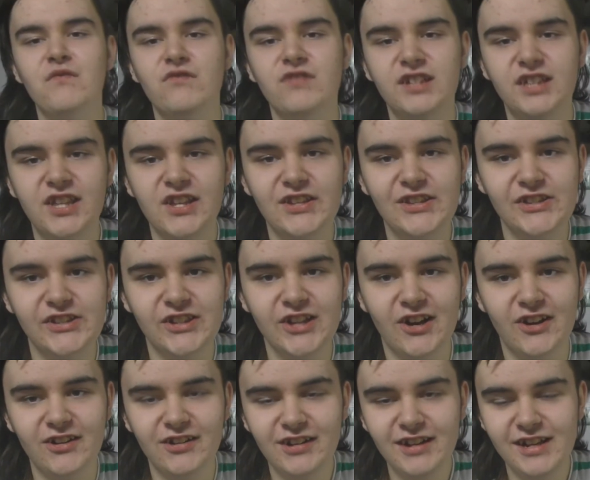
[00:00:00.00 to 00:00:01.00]
With this
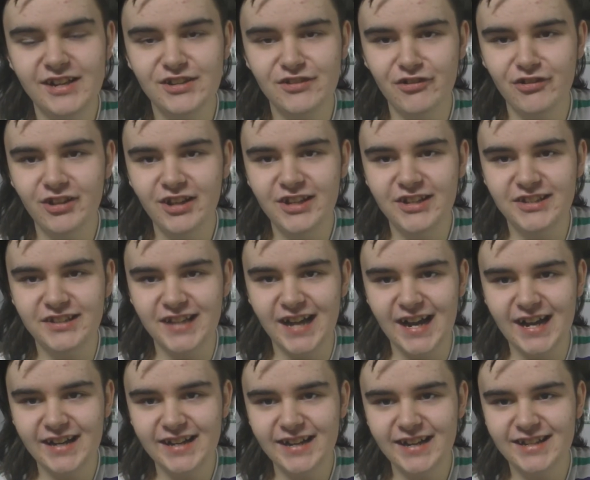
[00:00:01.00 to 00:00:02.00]
song is all he's
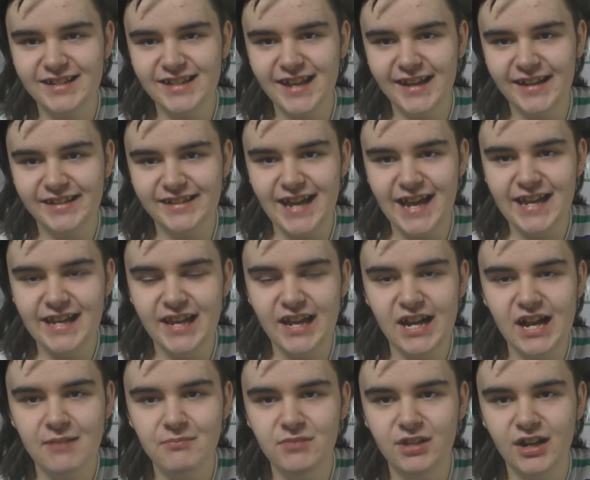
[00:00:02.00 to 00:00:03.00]
done is like
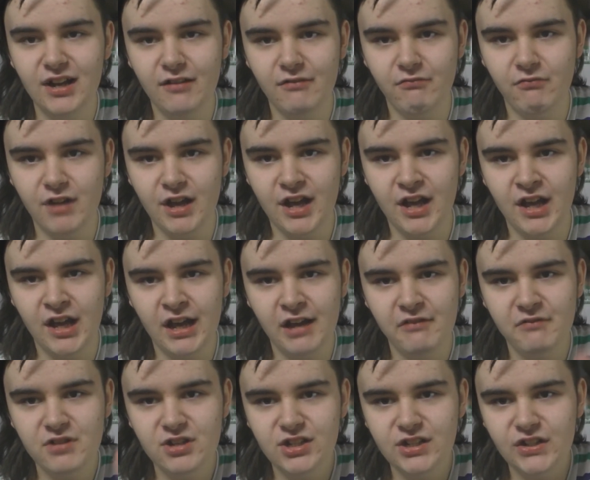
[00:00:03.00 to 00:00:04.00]
taking you know,
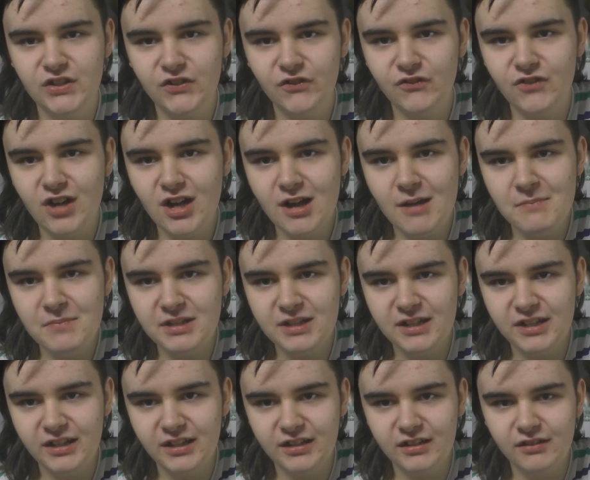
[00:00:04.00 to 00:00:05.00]
where is
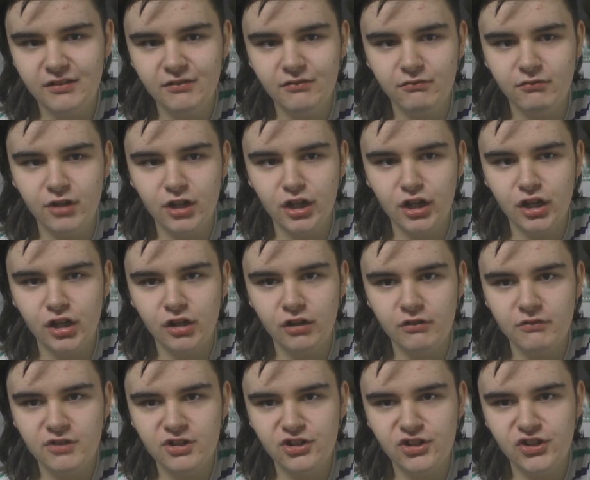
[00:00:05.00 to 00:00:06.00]
Fumpkin,
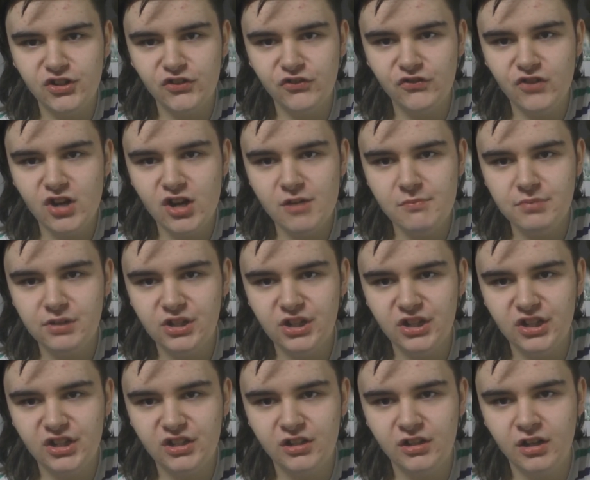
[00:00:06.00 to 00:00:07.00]
where is
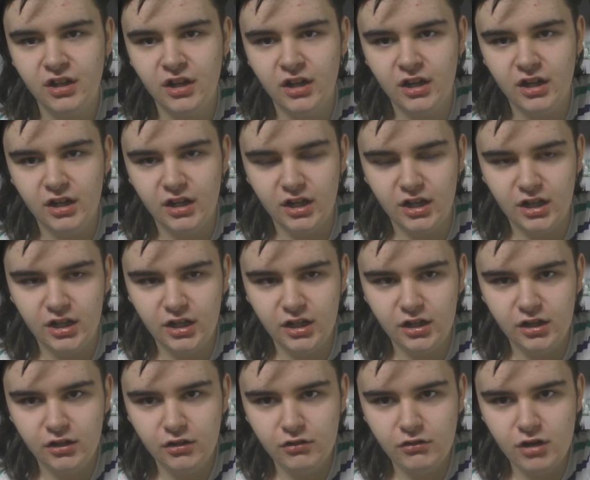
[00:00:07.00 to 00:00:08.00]
Fumpkin,
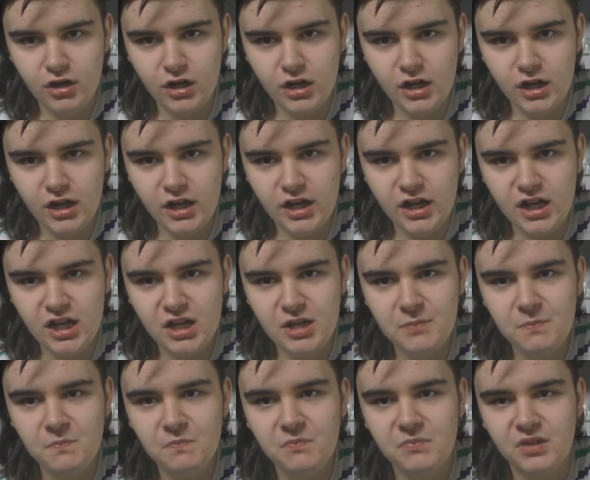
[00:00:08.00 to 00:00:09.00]
here I
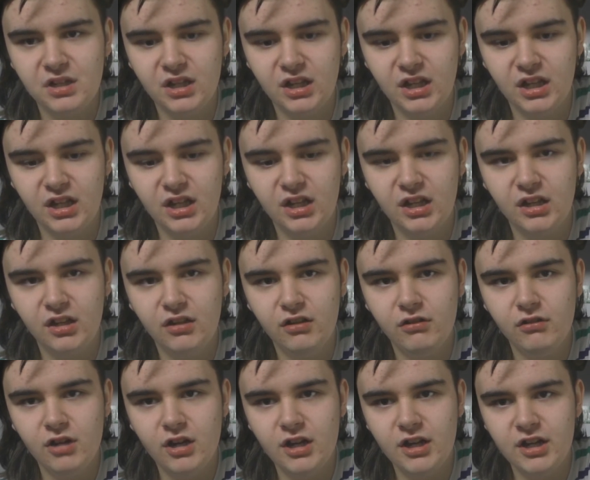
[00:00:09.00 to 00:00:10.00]
am,
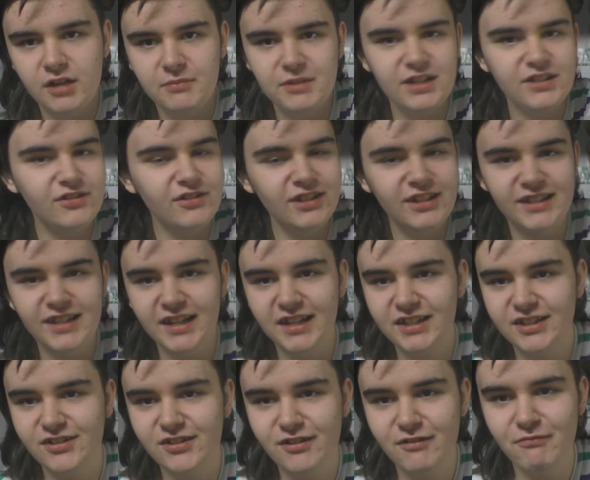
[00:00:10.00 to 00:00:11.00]
here I am. That's all he did.
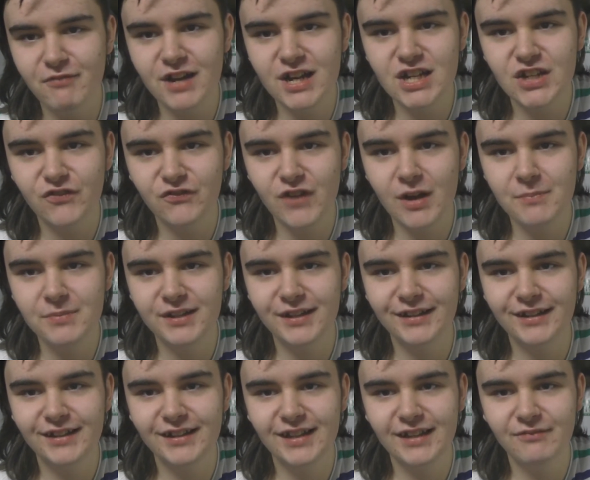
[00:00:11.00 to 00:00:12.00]
He took Where's
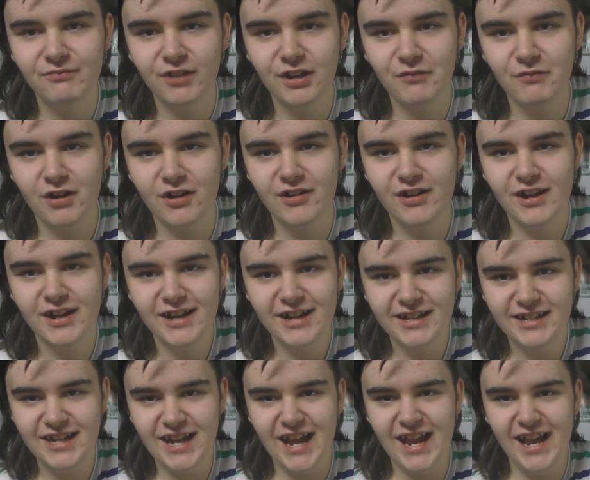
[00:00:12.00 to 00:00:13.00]
Fumpkin and then rewrote
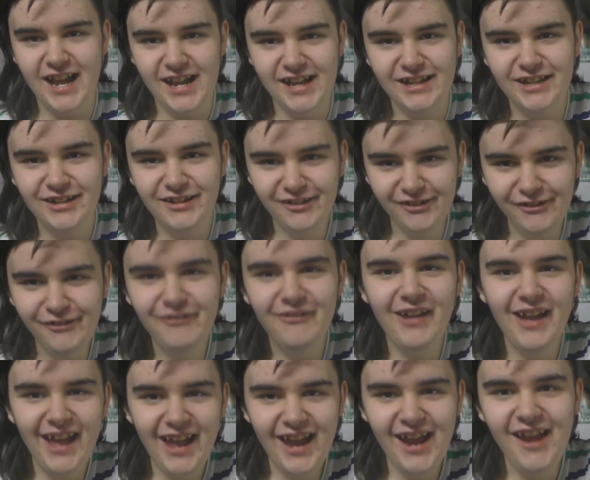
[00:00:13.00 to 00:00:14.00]

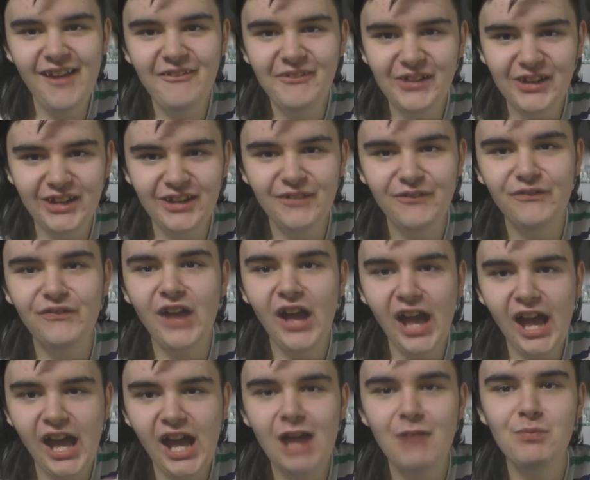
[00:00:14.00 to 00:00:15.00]
January,
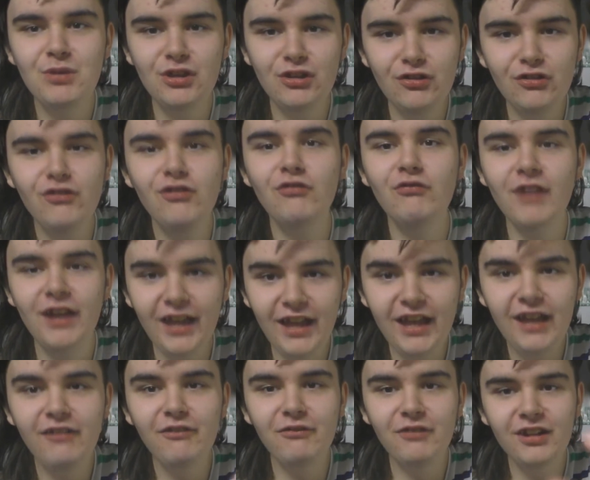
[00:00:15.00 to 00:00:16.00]

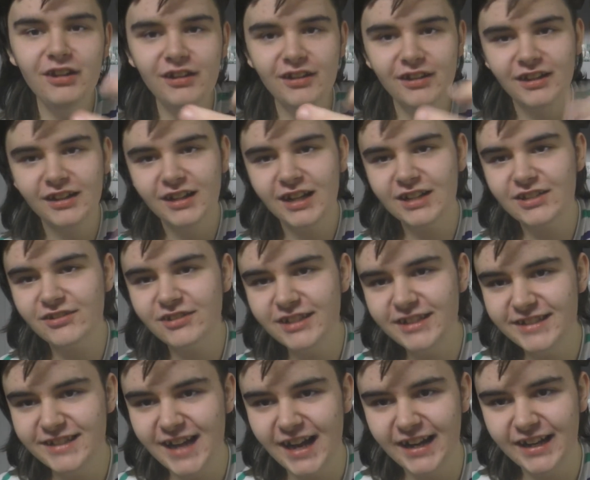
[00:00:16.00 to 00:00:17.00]
February. That's all
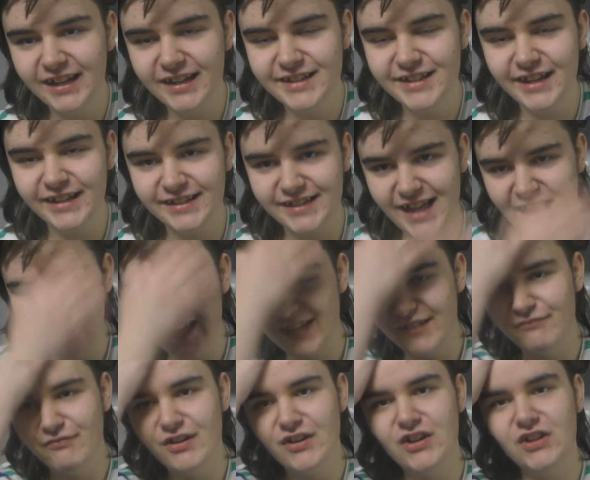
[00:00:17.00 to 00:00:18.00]
he's done. He's like
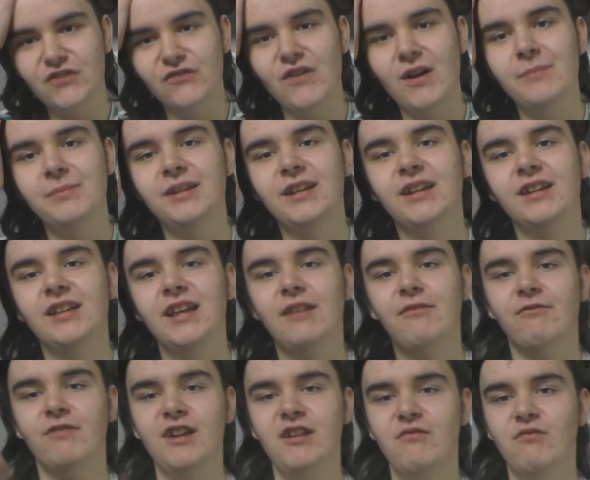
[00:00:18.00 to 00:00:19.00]
taken Where is Fumpkin and
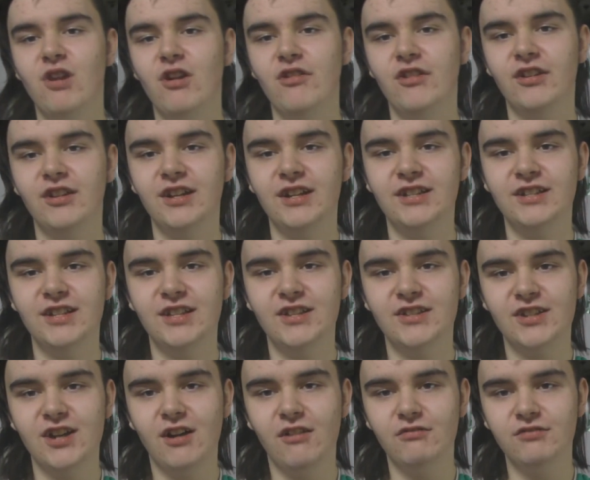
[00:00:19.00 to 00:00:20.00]
like rewrote it into
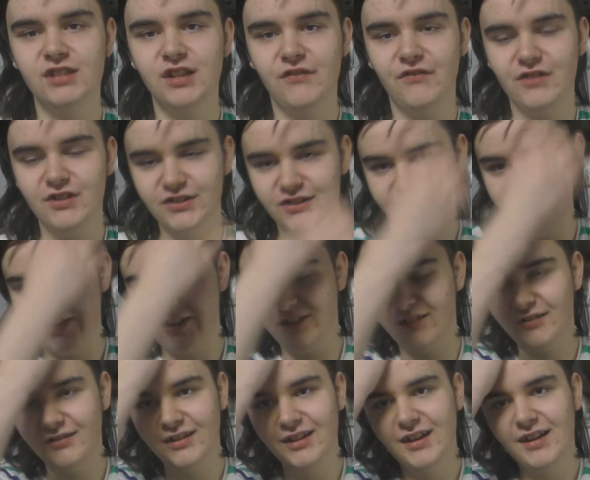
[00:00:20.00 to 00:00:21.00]
this whole different
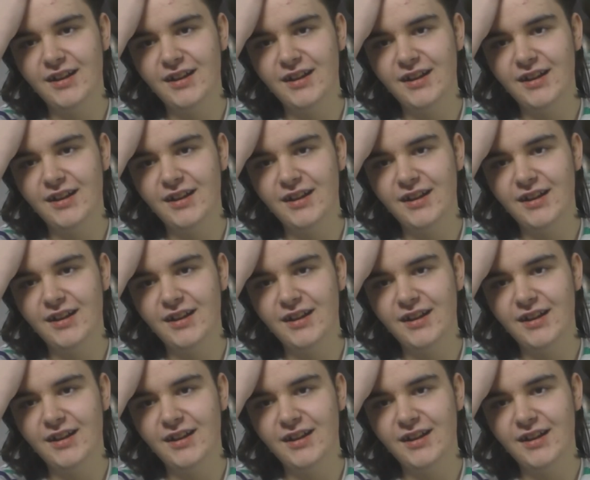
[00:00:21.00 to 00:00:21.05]
song.